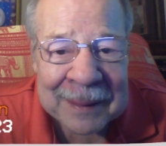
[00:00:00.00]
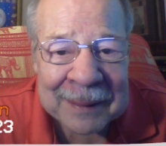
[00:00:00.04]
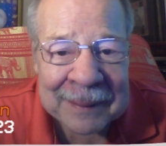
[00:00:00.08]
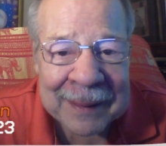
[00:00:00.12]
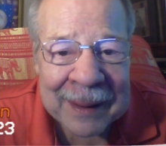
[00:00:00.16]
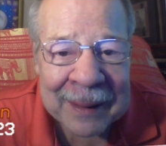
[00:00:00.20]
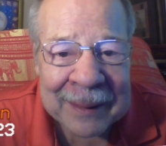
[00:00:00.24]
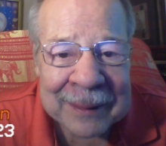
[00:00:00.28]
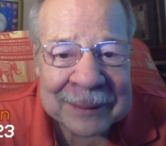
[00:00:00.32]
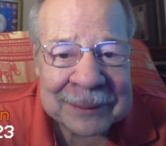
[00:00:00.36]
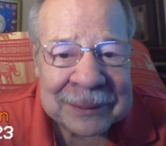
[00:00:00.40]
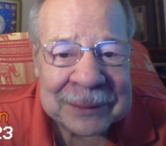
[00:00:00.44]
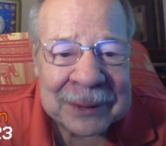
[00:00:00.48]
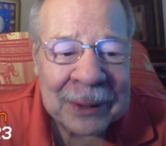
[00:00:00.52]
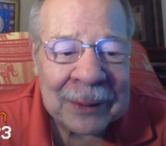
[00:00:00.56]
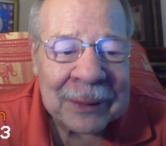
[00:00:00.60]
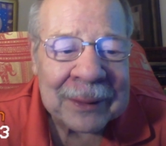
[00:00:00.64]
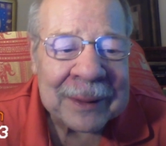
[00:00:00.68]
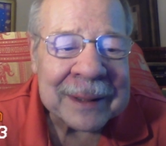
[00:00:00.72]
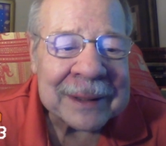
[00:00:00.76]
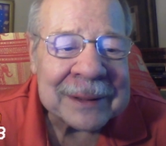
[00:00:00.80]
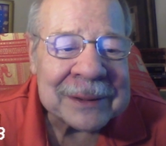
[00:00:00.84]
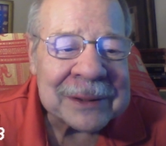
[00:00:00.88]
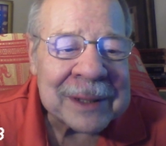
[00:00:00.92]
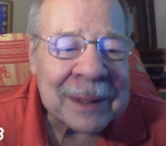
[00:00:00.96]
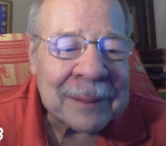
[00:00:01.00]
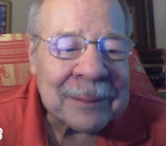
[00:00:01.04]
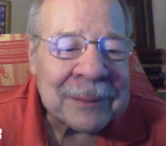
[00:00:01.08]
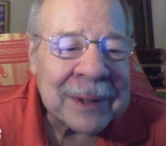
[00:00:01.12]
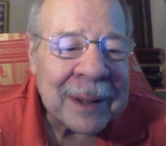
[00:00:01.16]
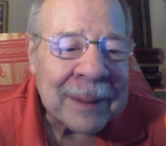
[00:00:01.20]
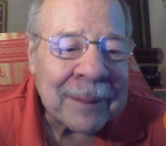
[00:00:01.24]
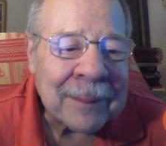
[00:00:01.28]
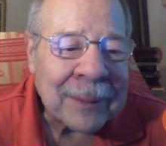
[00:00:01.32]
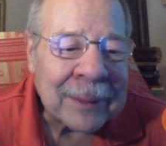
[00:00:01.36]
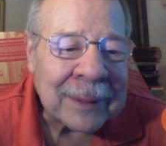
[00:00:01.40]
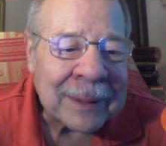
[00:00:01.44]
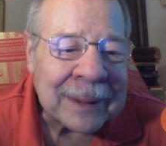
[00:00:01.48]
Now here's a look at
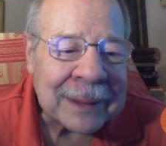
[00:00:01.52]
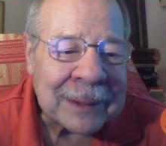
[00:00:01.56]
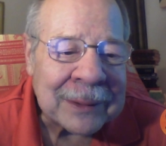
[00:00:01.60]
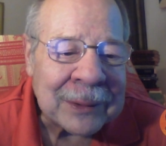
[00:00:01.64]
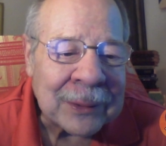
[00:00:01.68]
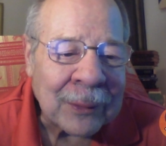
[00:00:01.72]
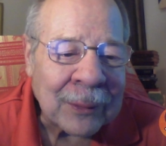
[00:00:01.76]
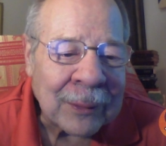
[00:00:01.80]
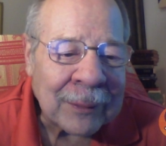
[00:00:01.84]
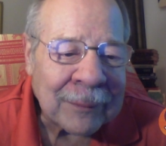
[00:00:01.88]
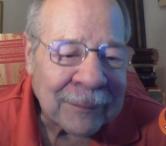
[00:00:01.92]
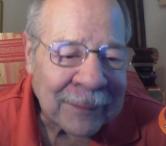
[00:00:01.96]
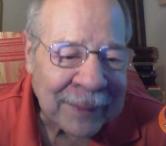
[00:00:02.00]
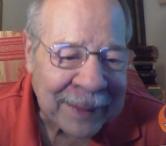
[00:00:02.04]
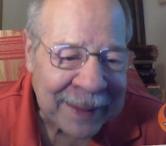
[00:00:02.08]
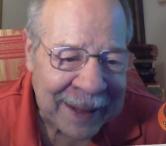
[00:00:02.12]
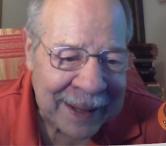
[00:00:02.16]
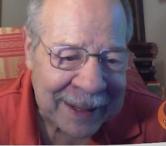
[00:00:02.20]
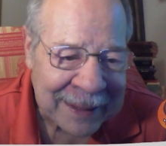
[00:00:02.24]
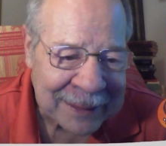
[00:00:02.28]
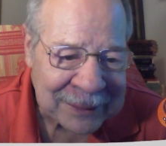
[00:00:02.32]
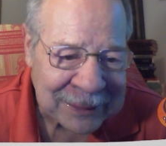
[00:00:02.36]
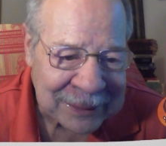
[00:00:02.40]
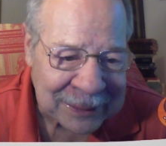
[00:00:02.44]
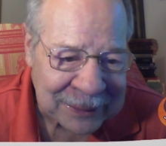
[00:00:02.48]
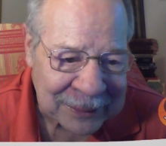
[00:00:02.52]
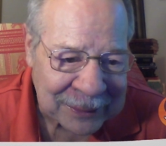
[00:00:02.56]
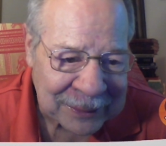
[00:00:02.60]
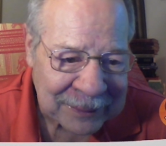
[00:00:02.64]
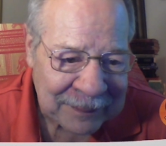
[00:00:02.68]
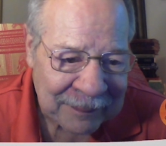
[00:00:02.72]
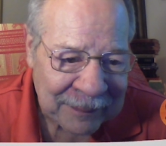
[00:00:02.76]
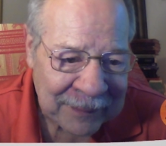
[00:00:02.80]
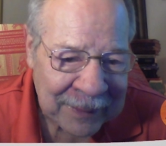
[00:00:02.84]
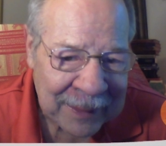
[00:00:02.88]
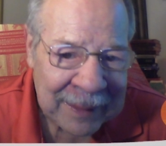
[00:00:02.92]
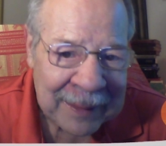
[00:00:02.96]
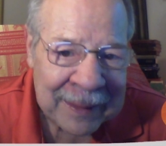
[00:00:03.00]
September in your finances.
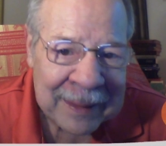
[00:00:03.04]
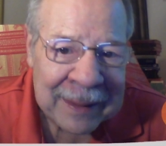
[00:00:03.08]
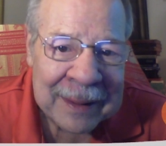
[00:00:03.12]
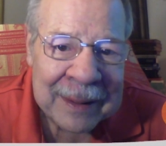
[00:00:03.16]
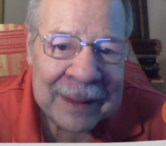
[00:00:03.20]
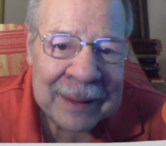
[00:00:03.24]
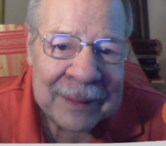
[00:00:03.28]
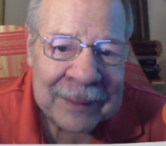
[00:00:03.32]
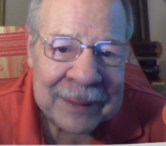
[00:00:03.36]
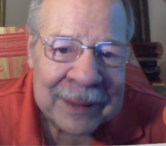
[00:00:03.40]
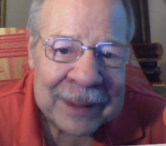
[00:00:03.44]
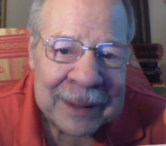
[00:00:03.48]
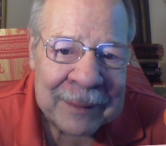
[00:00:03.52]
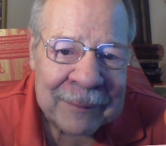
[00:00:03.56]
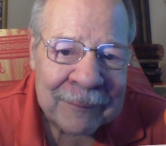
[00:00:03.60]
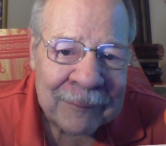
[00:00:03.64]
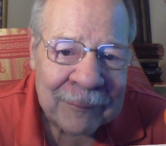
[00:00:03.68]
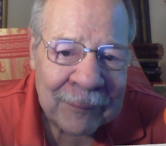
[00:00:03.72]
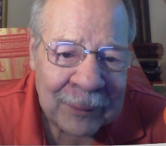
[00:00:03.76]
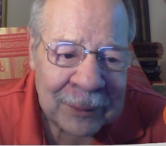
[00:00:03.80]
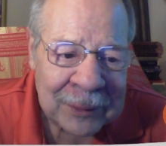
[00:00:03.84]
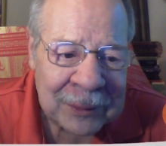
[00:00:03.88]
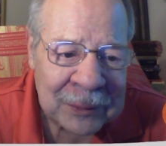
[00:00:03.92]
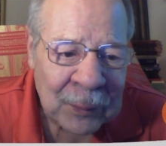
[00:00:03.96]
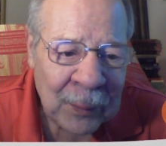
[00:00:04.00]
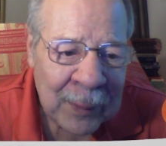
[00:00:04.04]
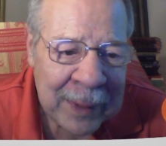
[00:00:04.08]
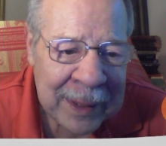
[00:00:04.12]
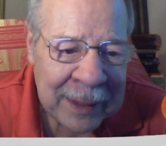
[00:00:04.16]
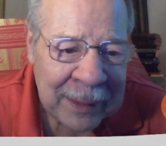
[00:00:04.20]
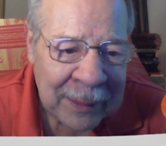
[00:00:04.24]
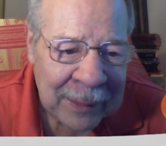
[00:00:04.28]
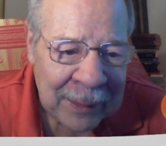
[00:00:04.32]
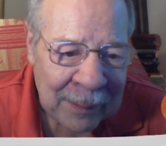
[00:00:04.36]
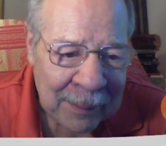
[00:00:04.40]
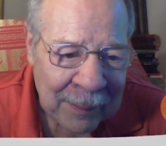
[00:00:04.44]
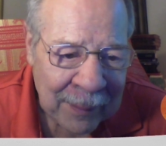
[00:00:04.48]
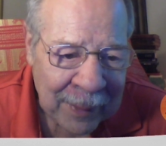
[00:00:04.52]
The first week
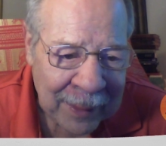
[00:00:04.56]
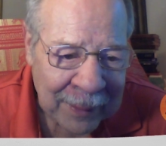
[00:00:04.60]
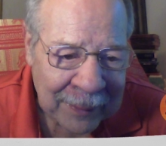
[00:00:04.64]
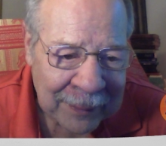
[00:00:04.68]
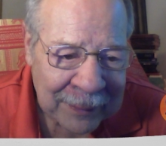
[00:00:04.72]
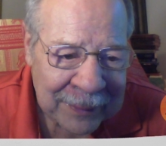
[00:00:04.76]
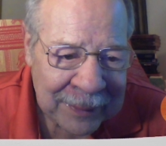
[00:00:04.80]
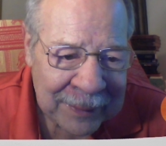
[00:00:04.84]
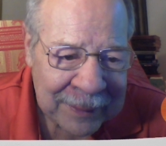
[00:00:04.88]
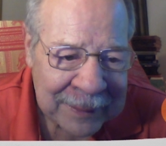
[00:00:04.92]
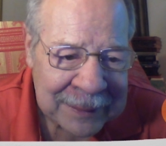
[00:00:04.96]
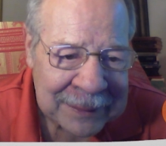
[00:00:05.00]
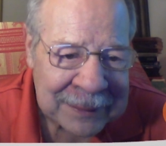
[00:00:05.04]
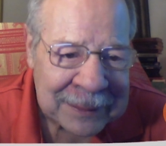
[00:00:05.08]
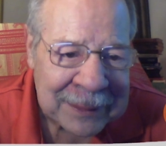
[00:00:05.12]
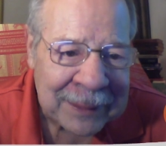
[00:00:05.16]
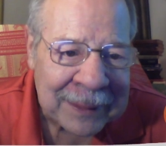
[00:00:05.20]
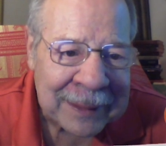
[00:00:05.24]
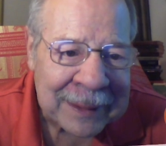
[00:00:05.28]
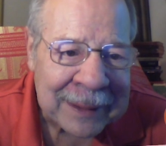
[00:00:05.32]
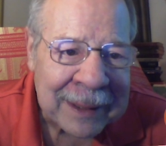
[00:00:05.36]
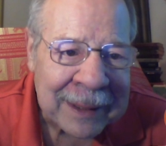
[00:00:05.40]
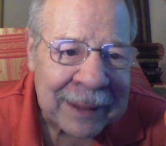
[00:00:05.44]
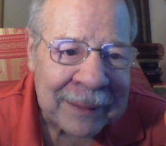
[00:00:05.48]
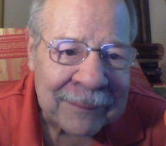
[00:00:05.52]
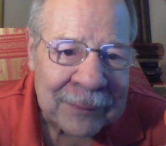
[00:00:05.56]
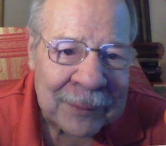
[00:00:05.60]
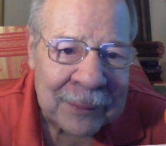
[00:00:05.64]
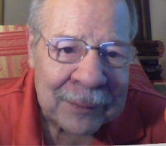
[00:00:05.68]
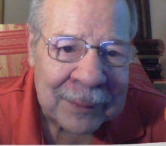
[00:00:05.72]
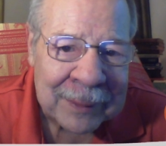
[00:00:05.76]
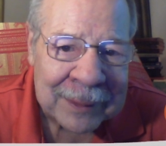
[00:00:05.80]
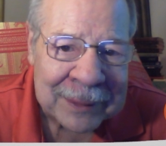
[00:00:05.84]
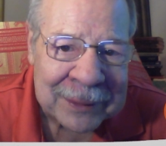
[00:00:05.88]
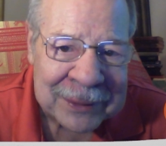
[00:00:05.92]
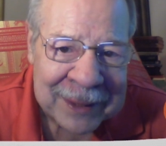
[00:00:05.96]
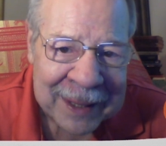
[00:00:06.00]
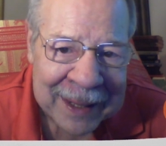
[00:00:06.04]
of the month is going to give you
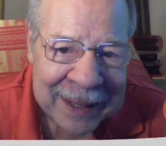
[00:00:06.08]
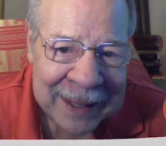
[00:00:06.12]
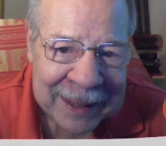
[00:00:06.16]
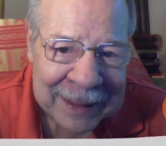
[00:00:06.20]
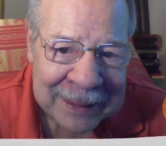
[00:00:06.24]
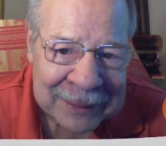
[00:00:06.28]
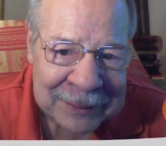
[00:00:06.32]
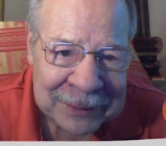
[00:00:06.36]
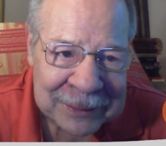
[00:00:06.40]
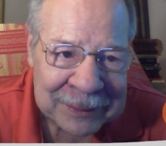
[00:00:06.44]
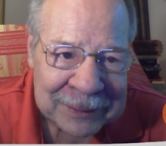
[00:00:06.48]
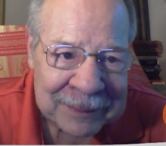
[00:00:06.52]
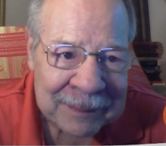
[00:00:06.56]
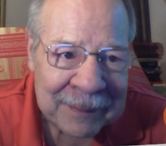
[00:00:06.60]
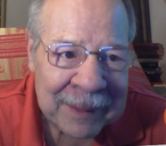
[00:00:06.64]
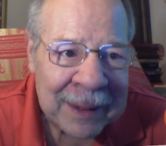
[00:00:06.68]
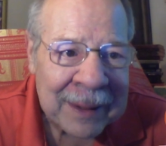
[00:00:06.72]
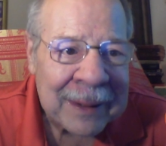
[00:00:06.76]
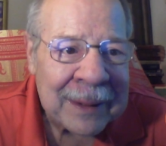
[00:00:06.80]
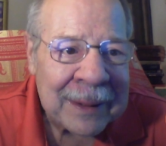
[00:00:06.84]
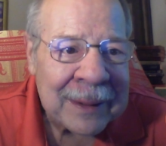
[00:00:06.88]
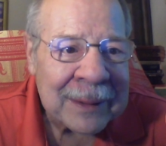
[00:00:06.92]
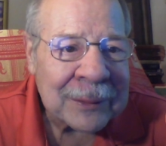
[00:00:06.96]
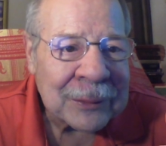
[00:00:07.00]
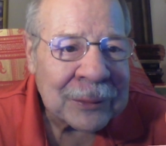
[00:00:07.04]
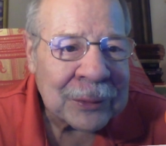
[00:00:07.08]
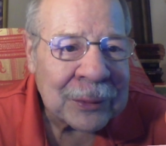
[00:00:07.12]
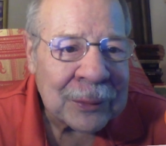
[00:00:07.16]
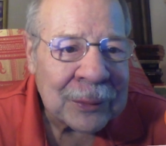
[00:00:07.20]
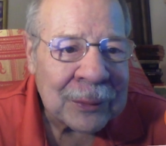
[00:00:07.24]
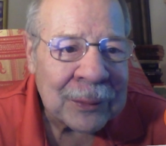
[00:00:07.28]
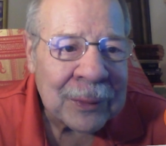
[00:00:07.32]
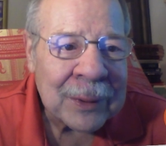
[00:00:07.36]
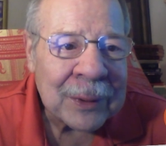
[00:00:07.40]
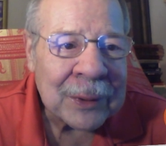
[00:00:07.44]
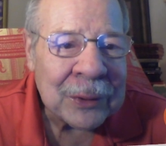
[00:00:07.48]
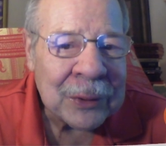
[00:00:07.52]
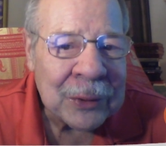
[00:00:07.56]
a chance
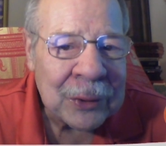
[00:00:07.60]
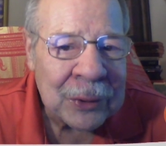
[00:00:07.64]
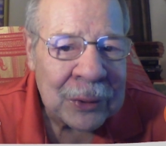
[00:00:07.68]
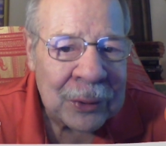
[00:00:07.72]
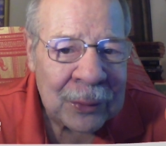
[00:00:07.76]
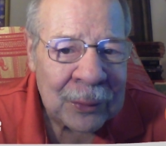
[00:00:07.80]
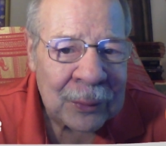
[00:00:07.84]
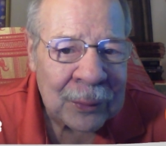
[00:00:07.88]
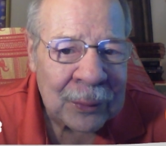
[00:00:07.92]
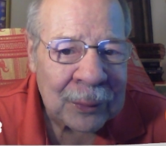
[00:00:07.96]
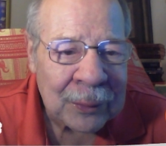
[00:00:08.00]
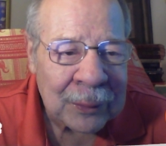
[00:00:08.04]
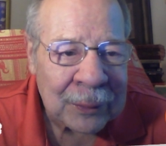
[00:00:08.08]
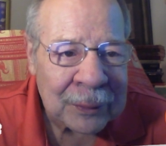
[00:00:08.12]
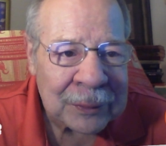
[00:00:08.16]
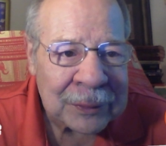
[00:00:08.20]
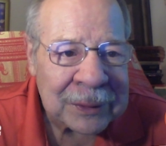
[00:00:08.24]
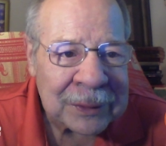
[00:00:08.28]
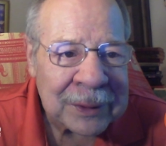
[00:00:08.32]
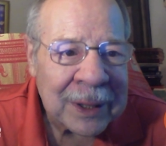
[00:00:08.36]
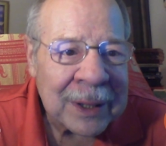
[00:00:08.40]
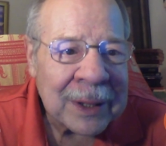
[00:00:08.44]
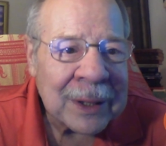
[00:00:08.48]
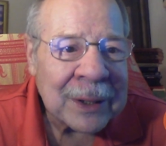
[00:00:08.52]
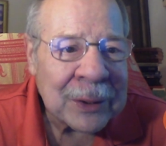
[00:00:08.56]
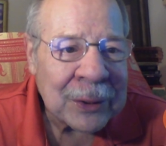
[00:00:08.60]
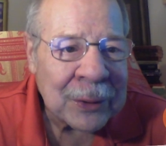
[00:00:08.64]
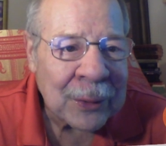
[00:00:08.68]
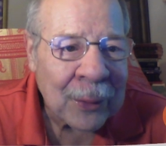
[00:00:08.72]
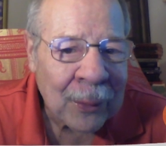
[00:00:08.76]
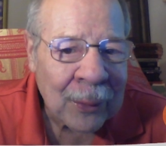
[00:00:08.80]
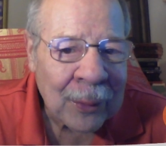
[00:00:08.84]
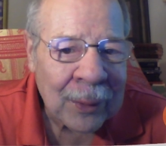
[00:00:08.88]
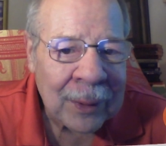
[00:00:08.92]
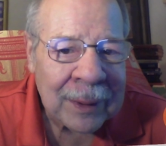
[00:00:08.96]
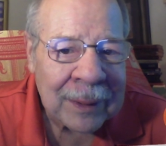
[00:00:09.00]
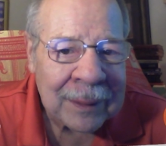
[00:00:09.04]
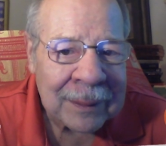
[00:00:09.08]
to use
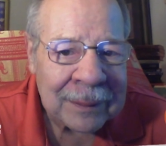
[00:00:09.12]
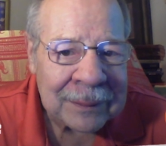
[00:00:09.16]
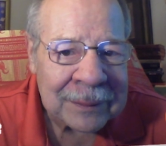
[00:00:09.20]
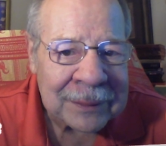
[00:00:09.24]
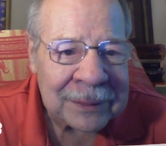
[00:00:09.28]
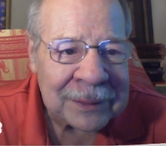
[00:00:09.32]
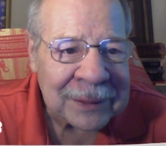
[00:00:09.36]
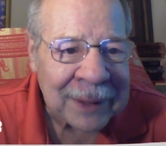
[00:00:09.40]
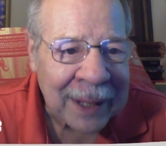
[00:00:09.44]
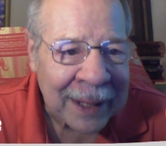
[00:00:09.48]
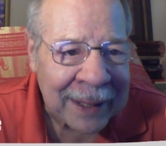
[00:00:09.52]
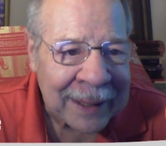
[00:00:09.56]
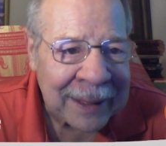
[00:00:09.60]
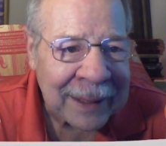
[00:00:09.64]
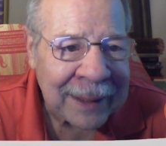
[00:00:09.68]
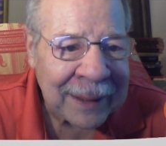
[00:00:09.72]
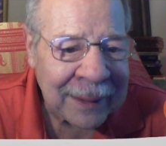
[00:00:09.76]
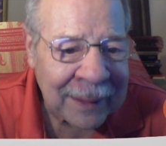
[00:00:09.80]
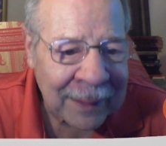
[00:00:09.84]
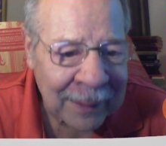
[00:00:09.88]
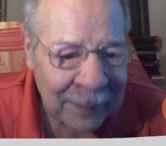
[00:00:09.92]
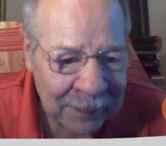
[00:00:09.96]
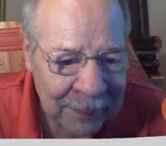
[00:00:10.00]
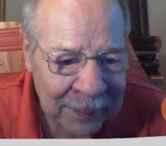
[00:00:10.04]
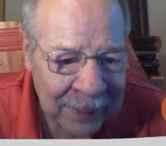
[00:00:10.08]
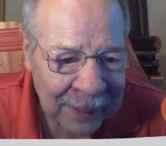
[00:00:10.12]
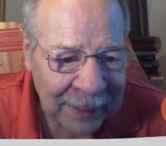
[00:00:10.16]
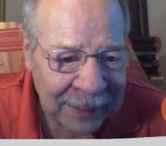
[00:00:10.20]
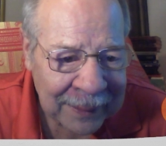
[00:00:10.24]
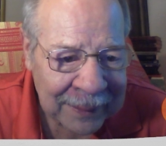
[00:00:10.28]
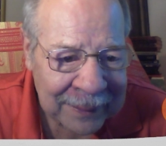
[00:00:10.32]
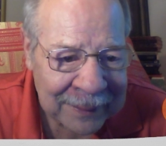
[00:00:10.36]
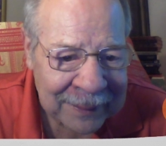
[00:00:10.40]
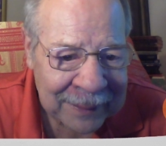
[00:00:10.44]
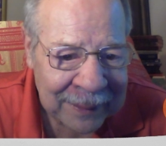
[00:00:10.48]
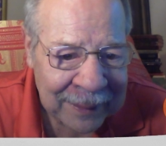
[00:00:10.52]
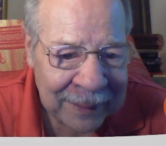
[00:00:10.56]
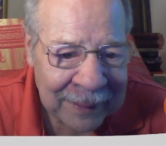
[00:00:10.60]
your psychic
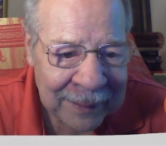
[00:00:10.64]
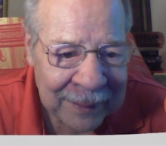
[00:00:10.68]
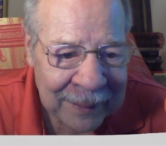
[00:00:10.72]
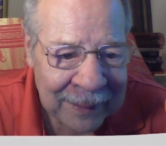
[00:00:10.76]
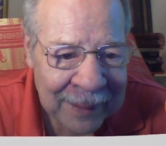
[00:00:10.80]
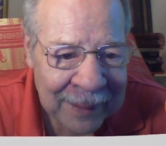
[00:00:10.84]
ability.